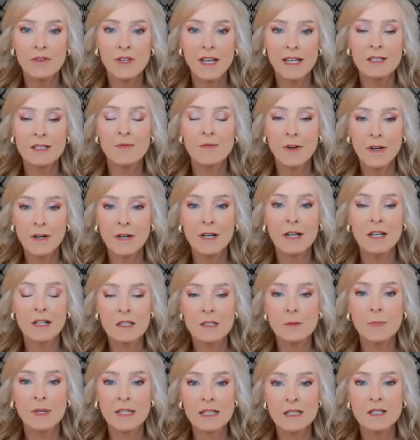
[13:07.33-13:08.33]
that's very
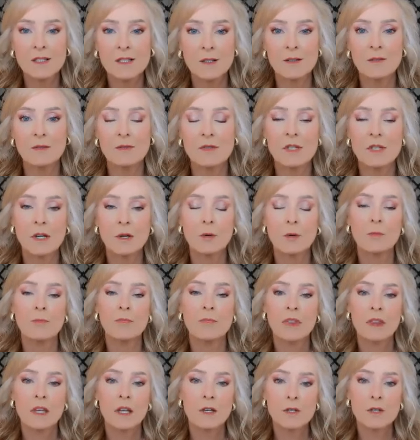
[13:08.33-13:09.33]
expensive so
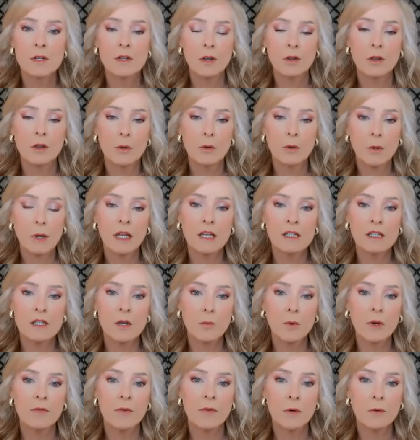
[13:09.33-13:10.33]
those are the three things
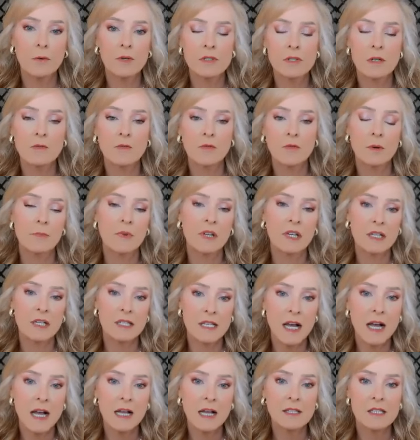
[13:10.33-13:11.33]
that we focus on from the
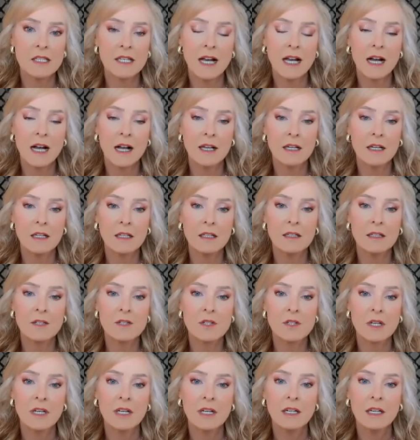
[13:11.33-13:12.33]
design side
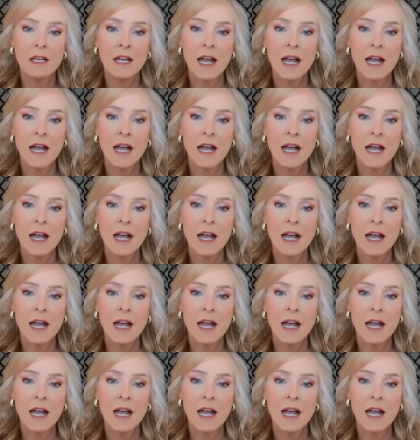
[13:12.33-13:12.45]
is